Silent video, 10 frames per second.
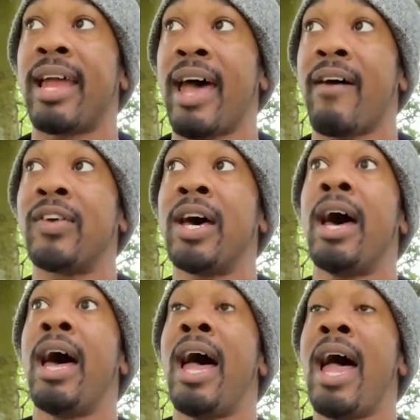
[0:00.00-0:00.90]
have
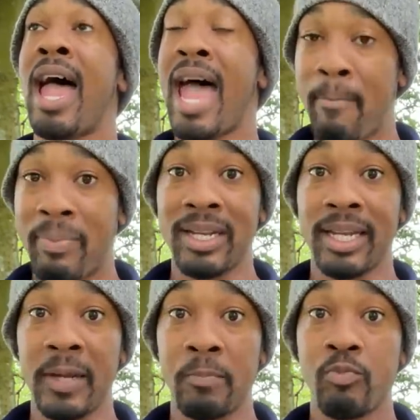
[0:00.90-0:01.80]

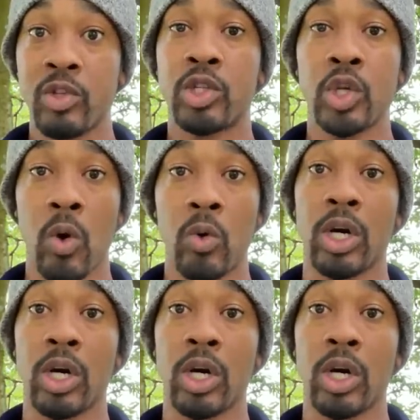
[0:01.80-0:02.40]
happily told